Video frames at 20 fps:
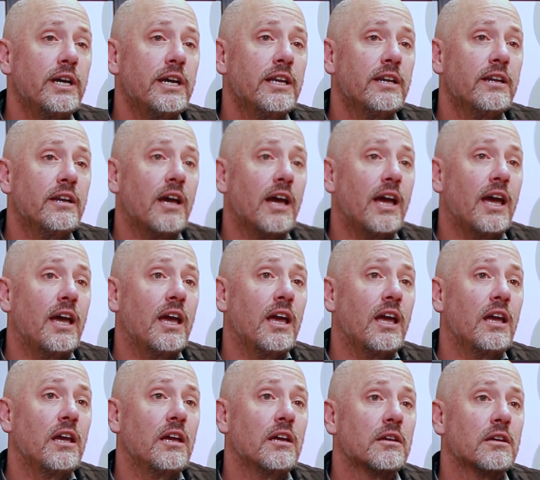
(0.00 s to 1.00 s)
in
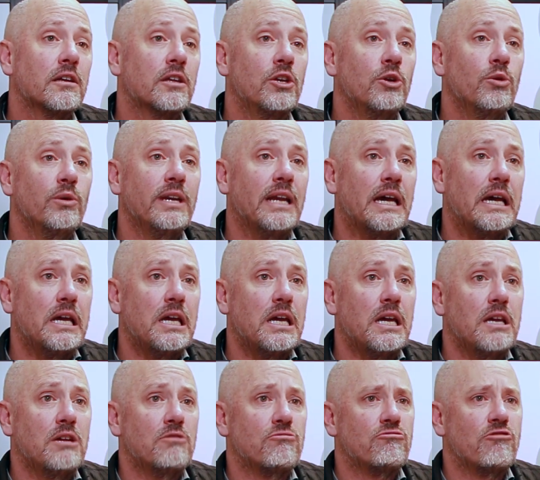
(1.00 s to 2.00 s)
a
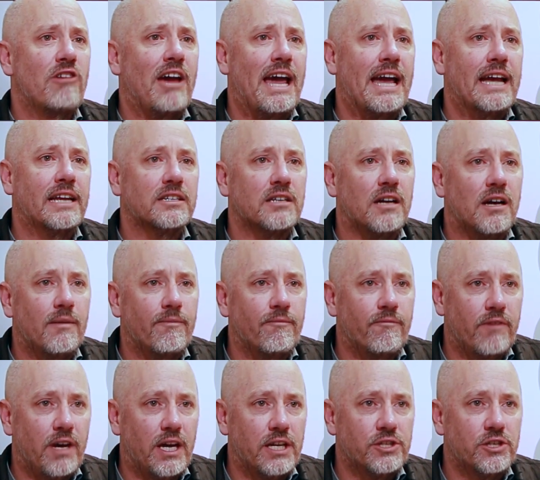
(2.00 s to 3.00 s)
Q&A RAG type
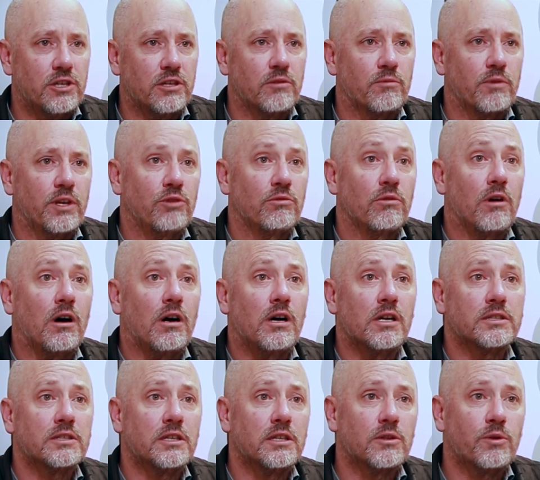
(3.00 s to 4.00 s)
fashion where you
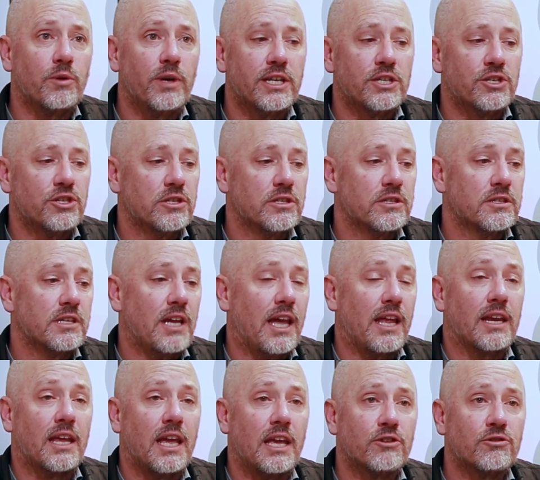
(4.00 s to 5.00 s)
ask it questions
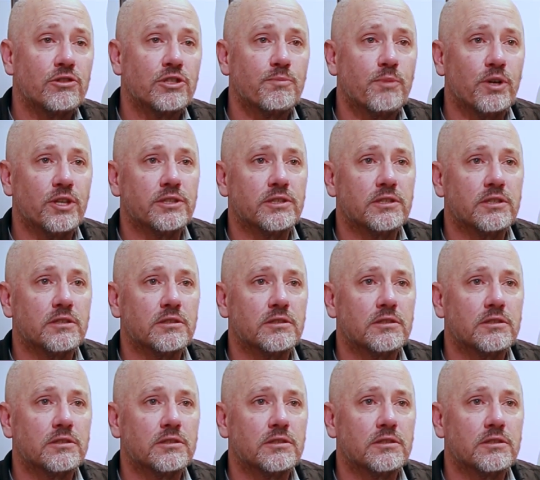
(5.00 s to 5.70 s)
and get responses.